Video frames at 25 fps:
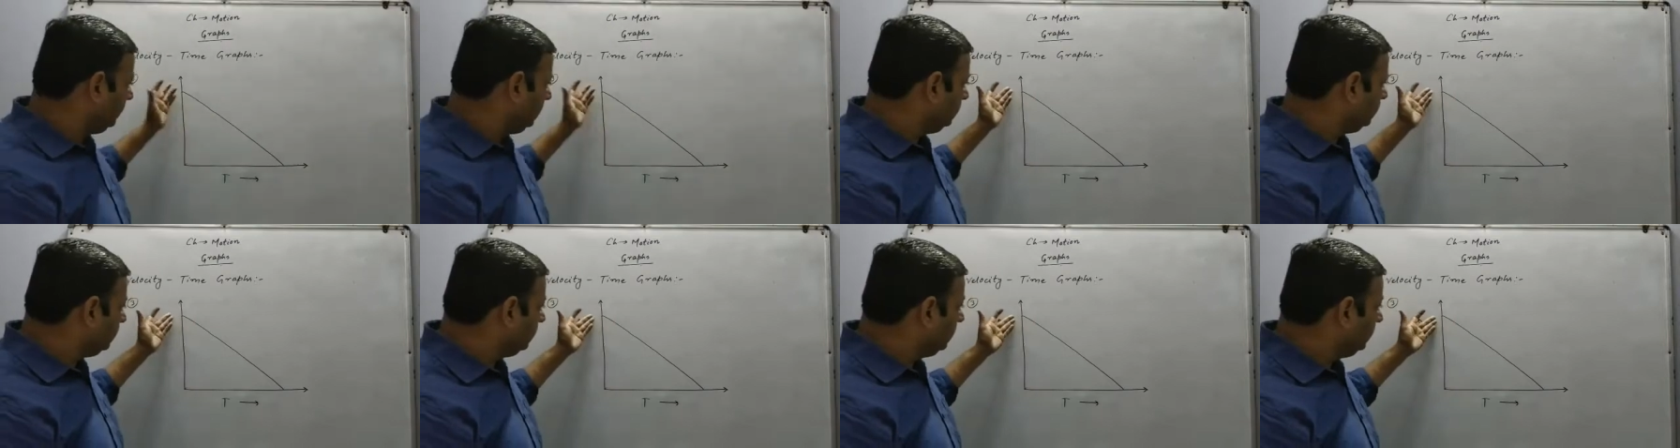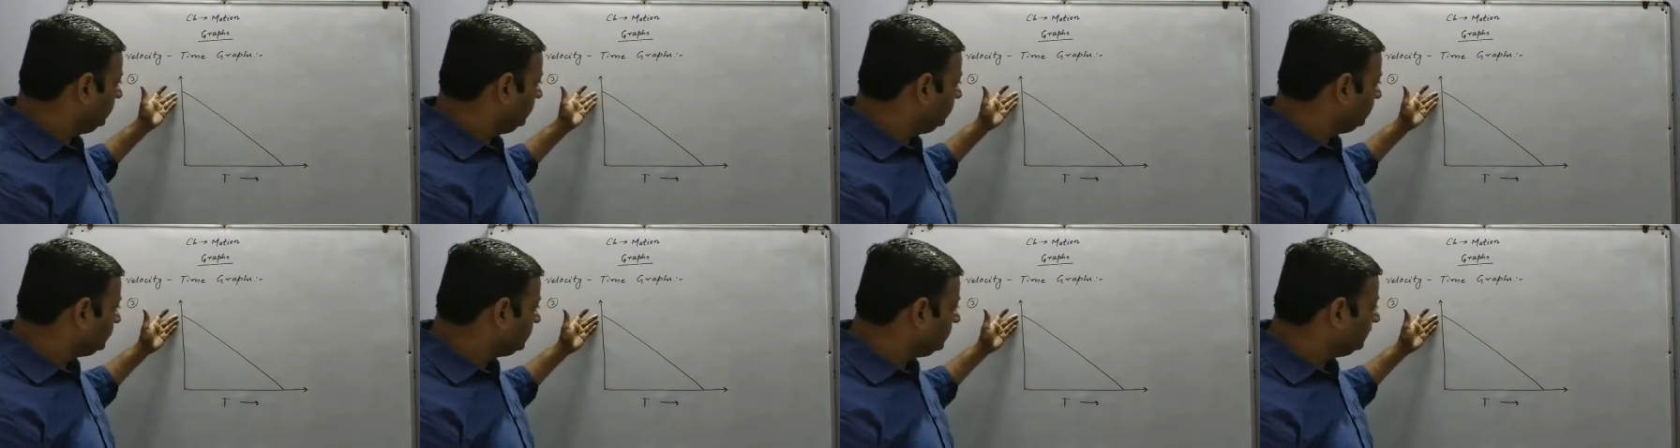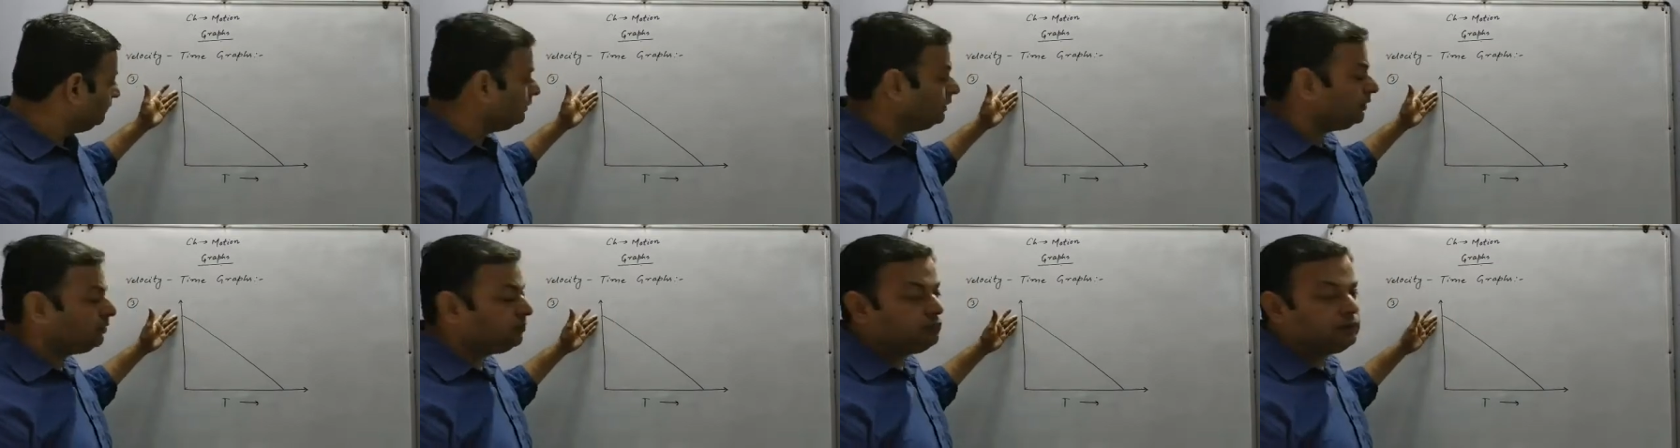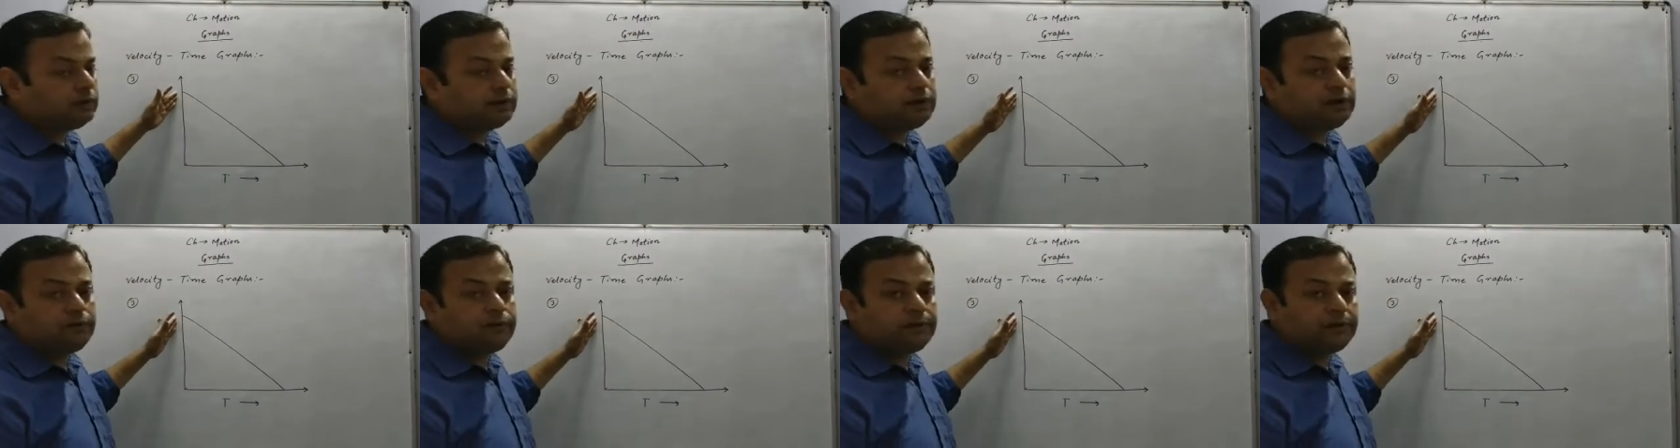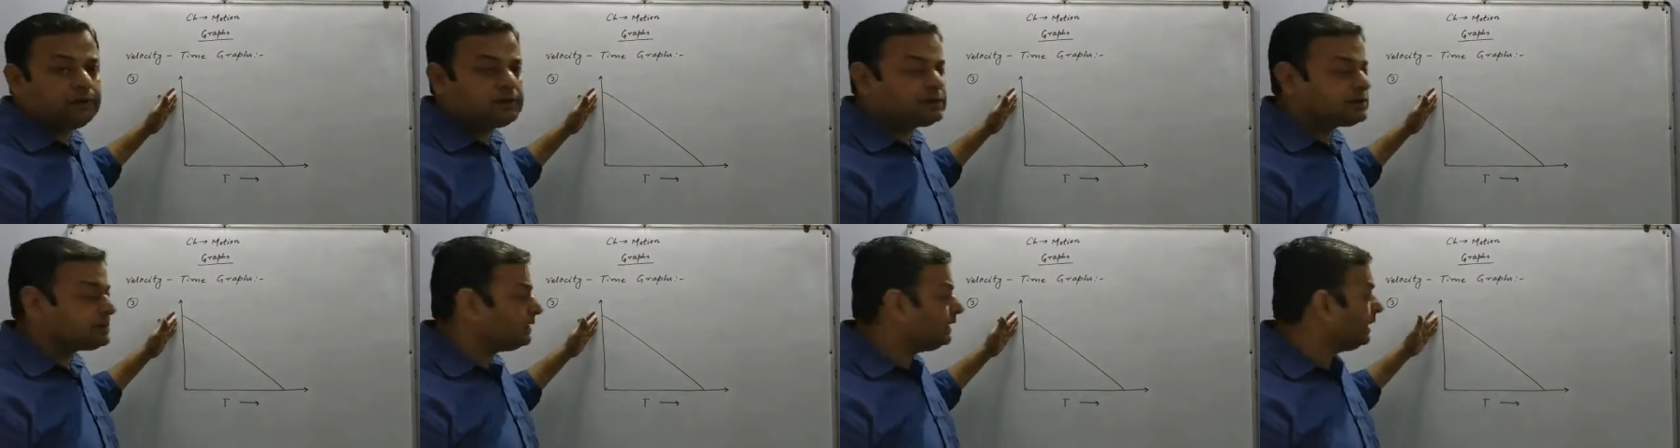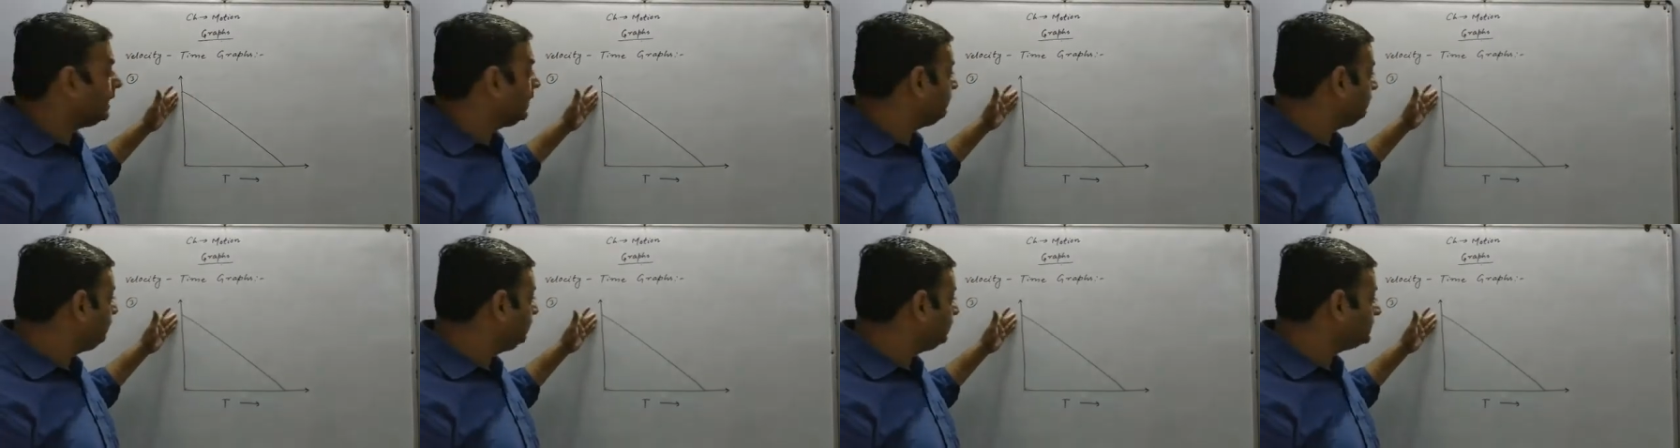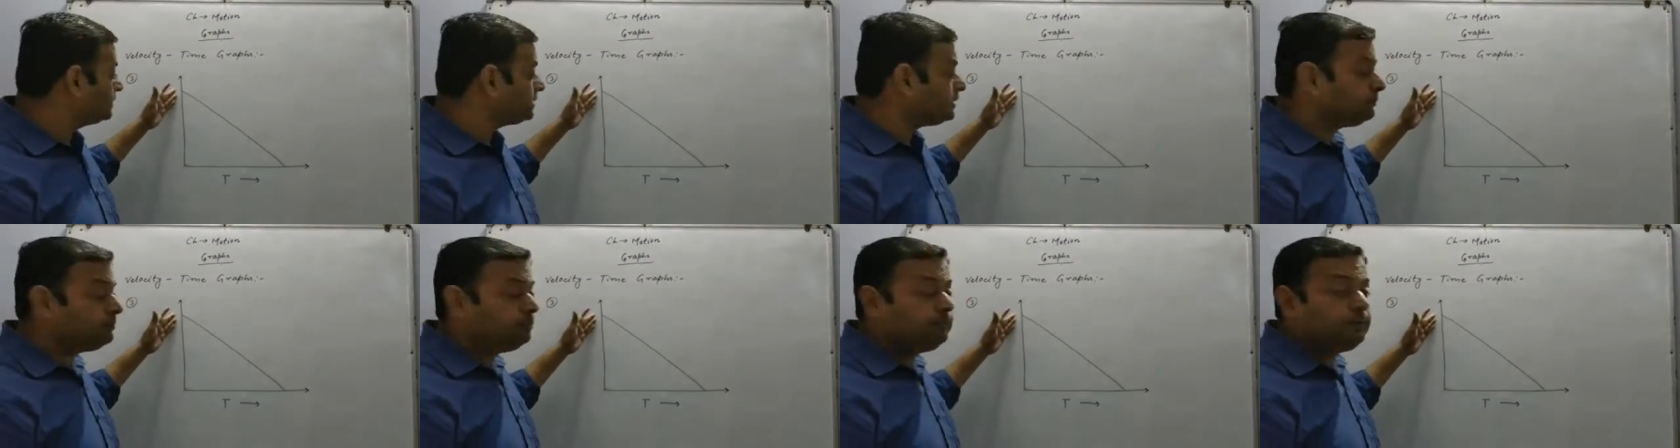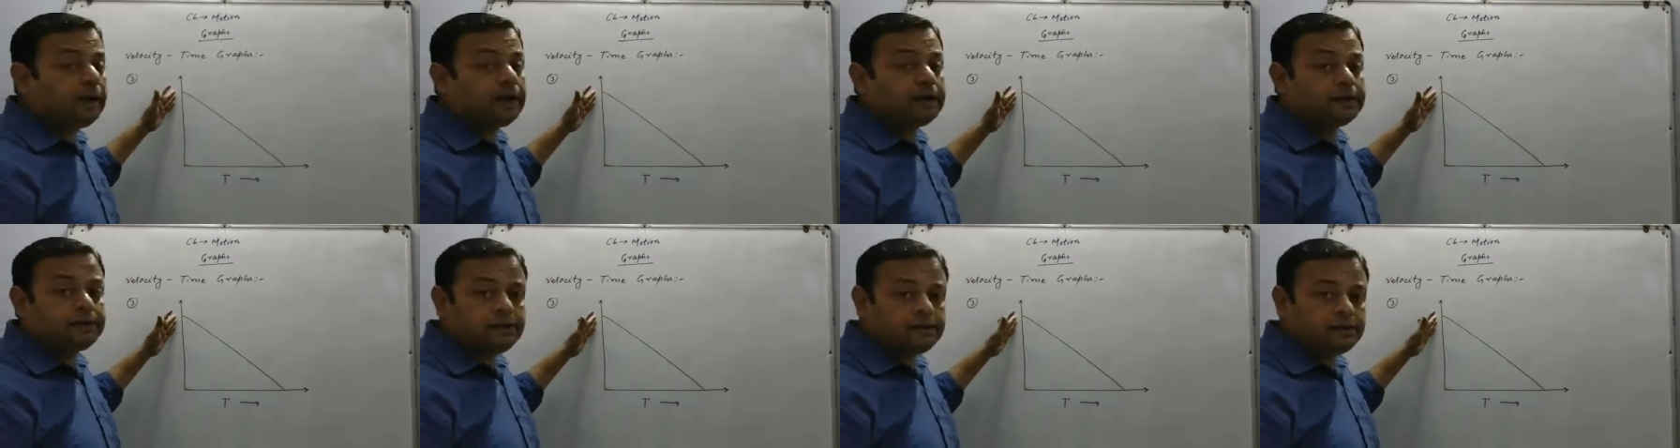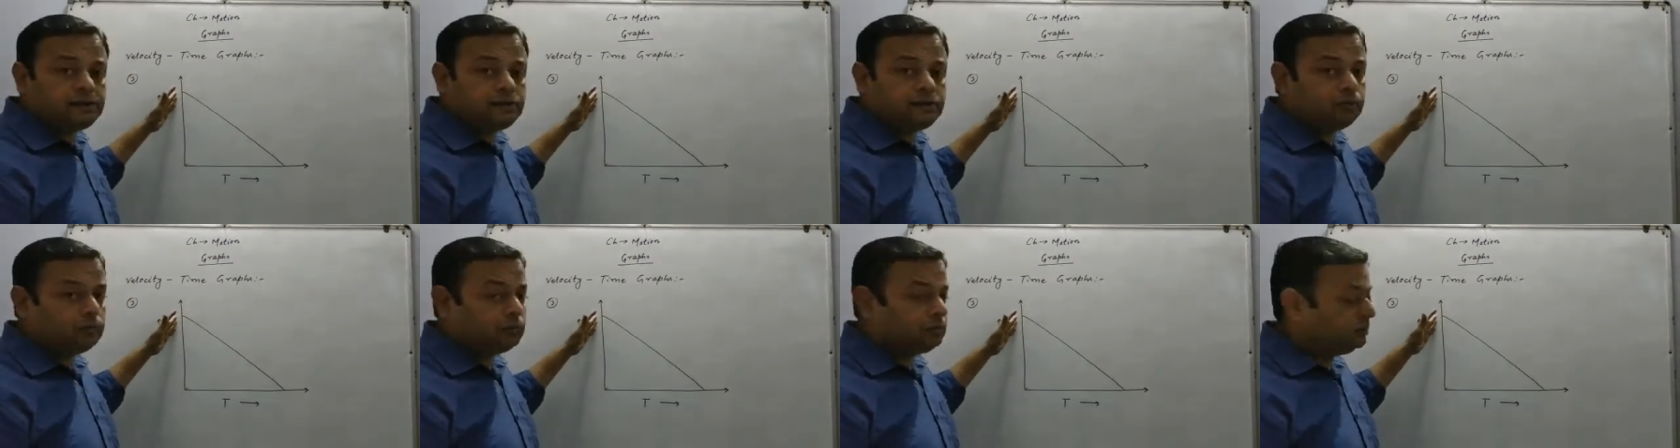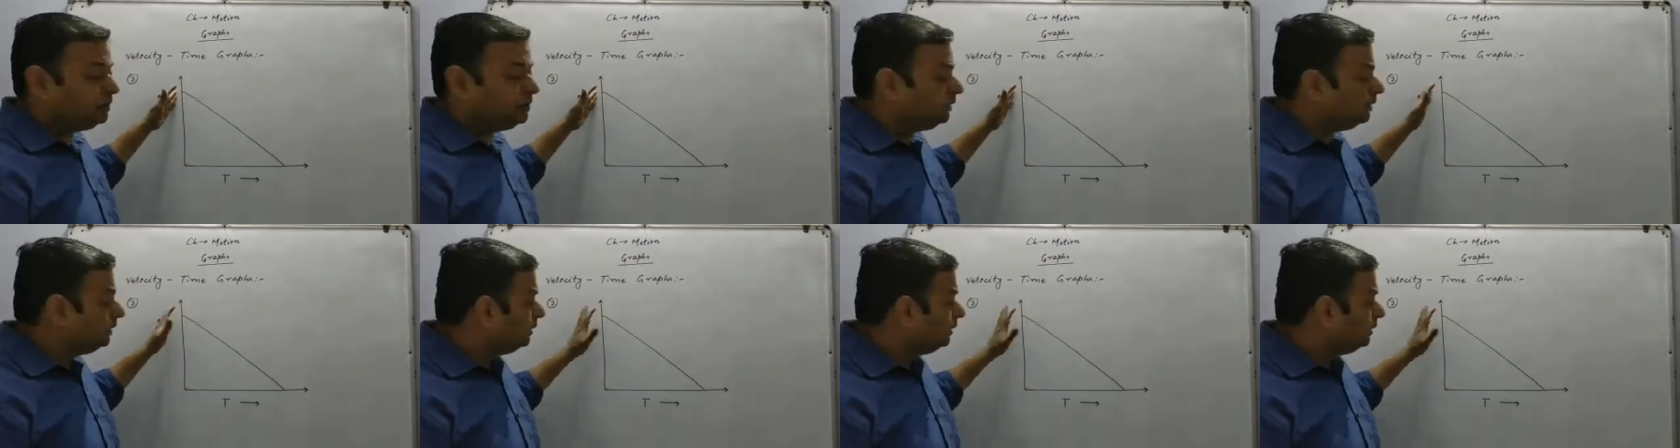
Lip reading: in the initial velocity we can say having some magnitude,